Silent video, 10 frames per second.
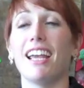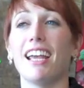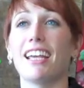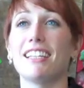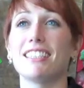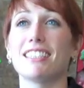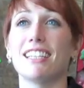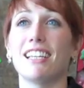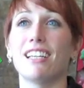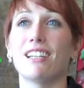And
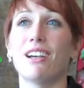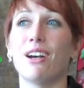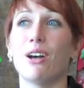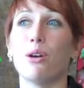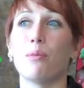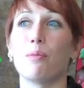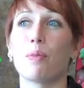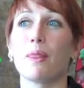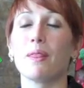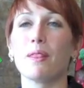it
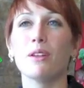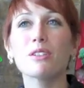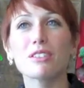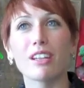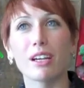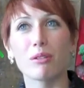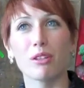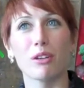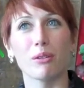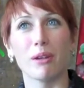looked like, with
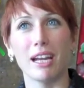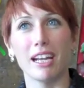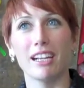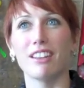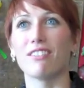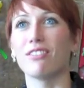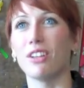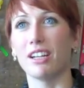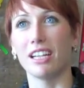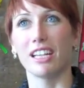all the rain and the
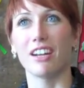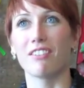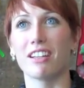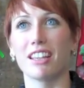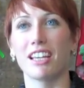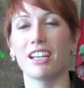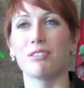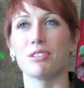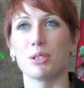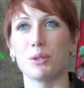flooding and everything, it
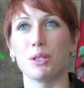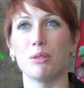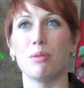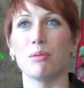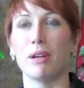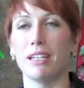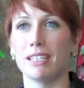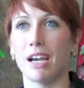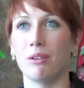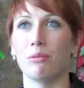was going to be rained
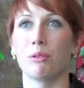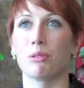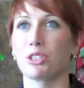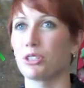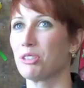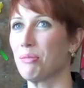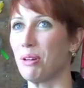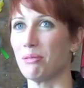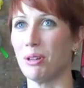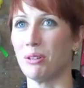out. We weren't sure
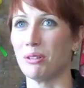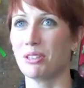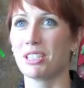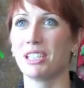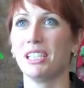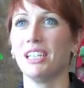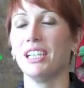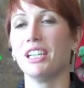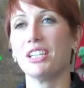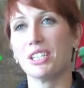about roads.
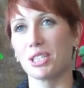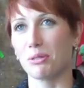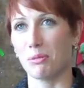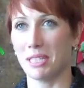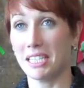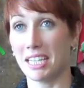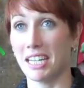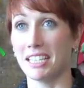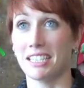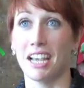So we
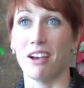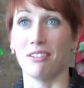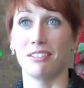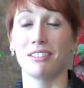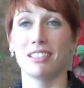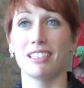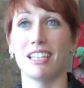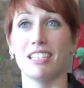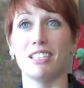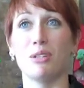stayed in town
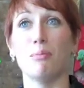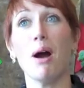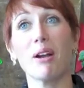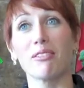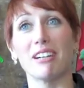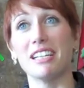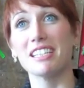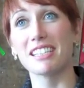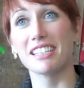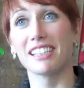and did a mock race.